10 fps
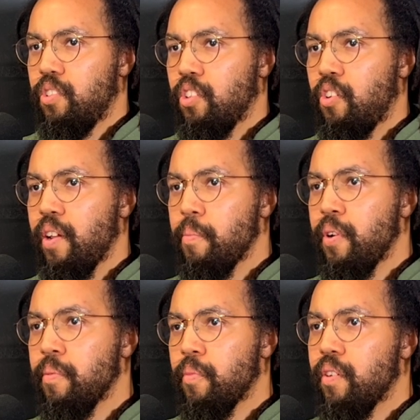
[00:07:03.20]
It's a great
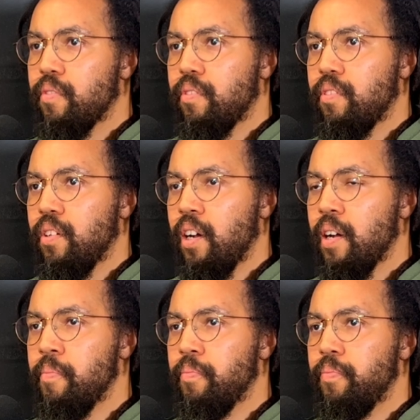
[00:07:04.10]
point,
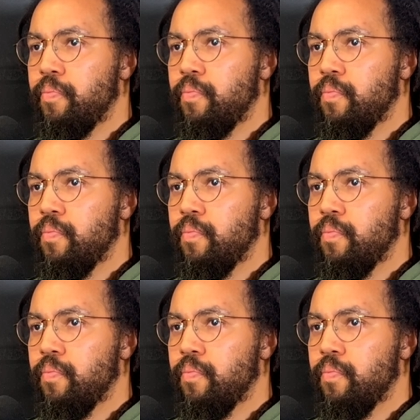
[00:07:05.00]
bruv.